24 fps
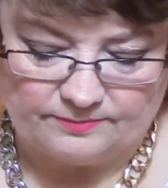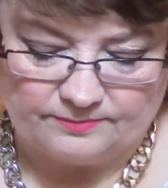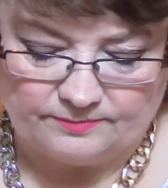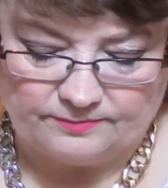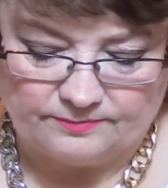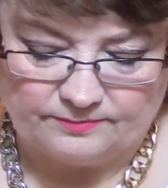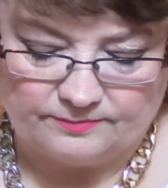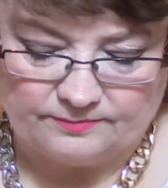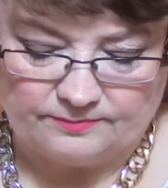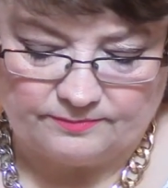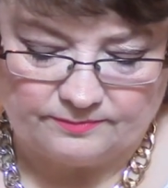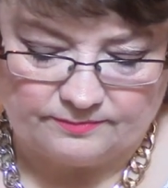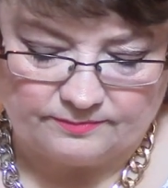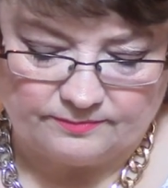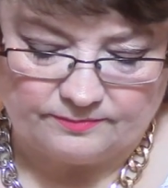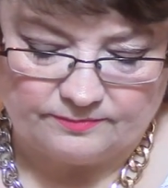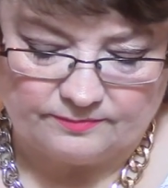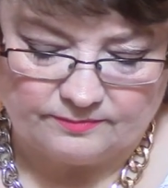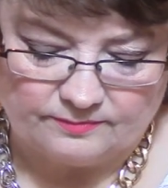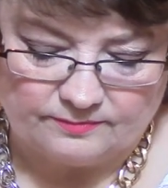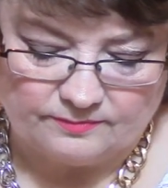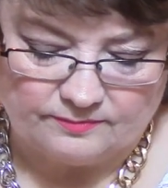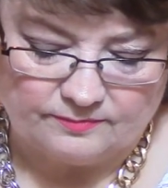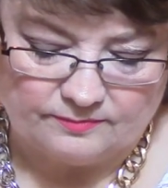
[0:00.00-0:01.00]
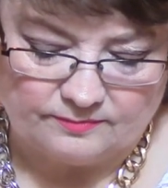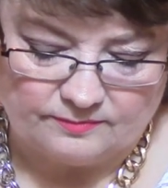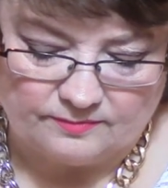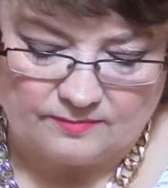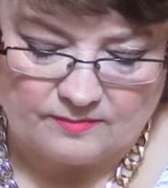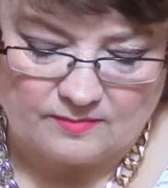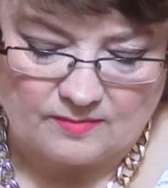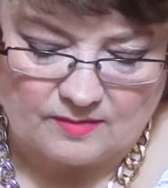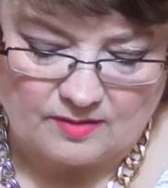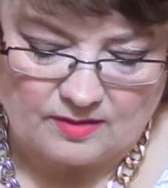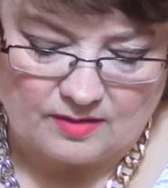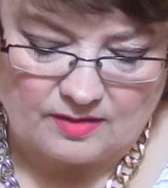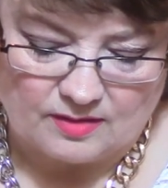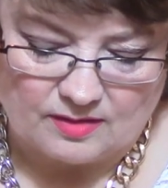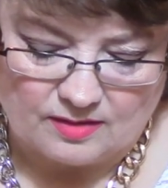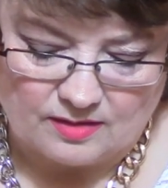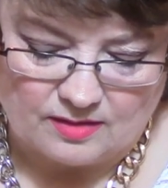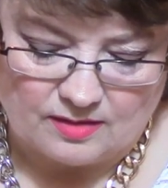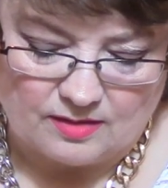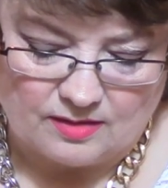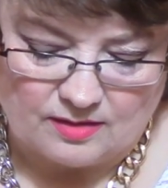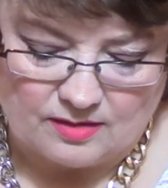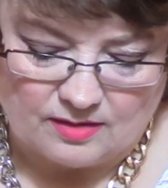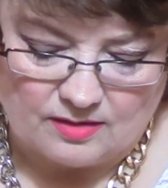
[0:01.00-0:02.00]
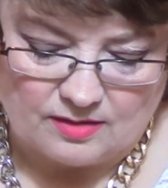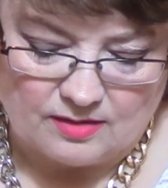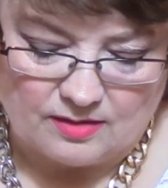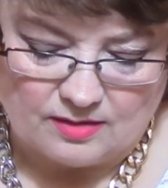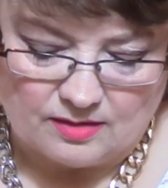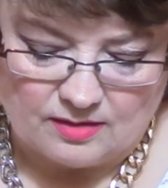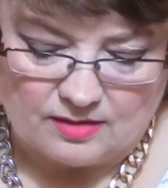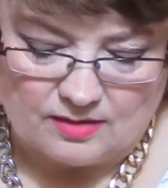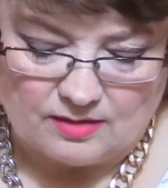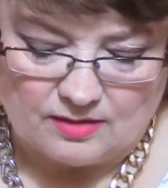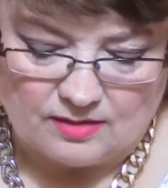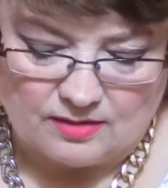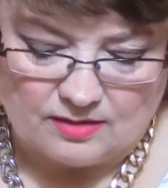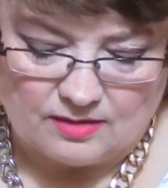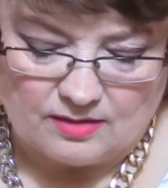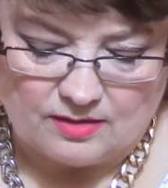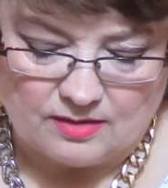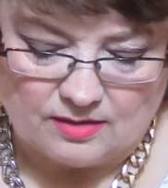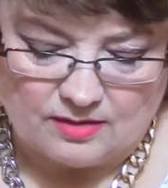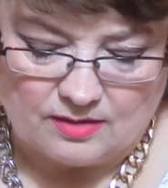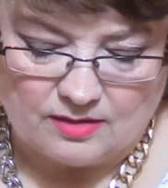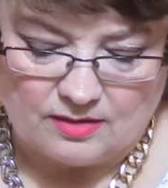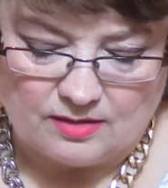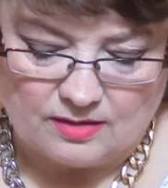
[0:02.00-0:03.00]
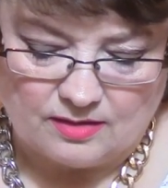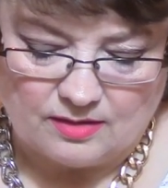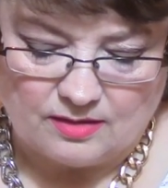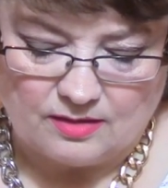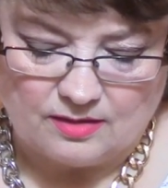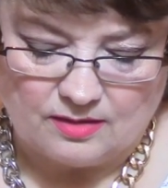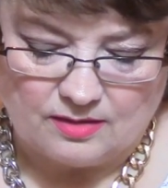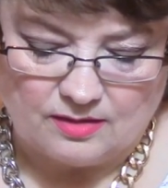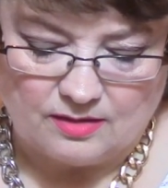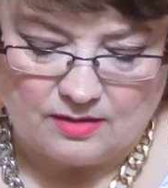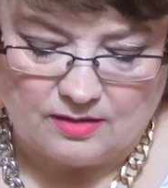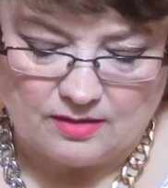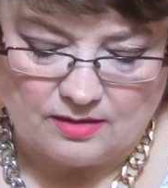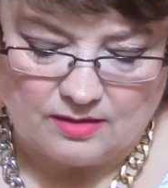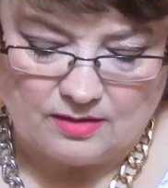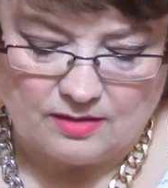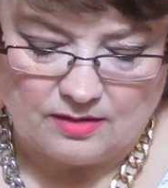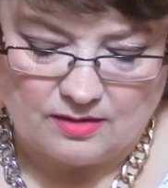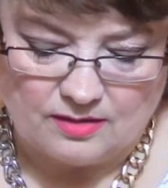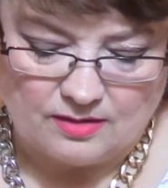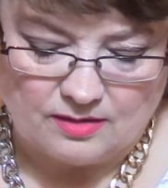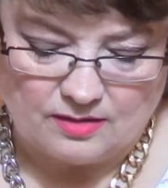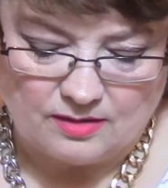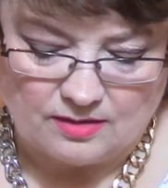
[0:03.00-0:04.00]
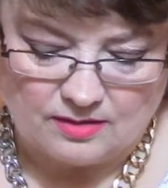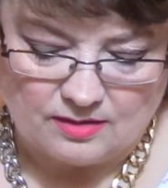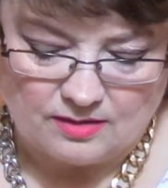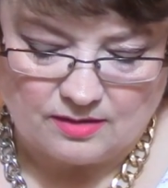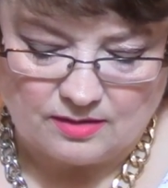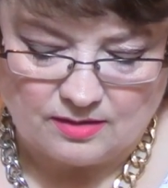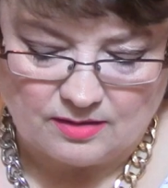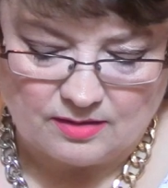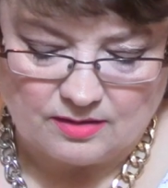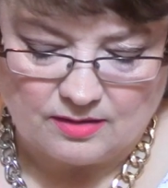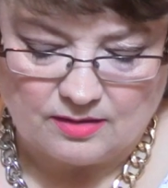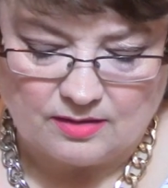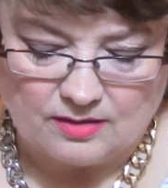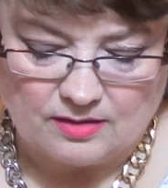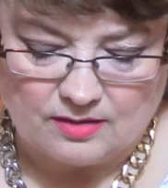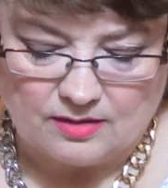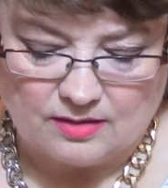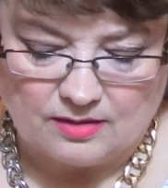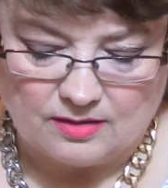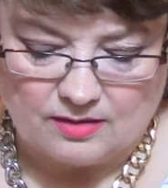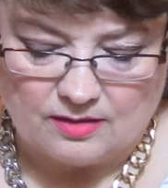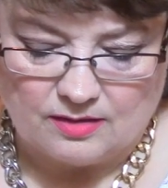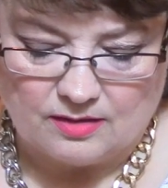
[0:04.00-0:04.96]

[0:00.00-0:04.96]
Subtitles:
Nothing is said.